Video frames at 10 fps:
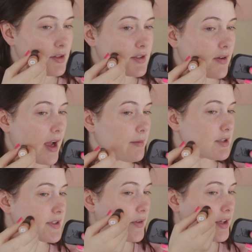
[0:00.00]
So I'm
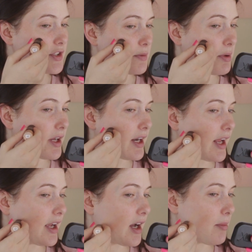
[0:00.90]
just going to put
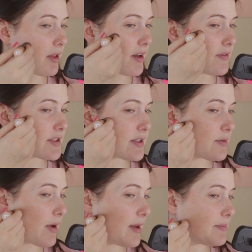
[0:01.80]
a couple of
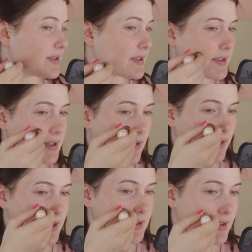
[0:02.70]
swipes
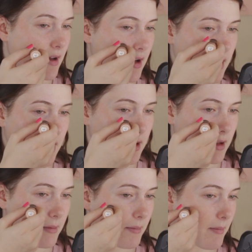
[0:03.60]
of this
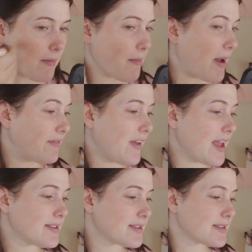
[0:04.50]
on my
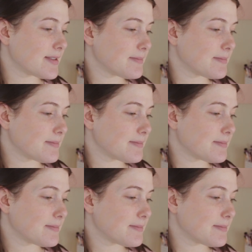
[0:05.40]
face.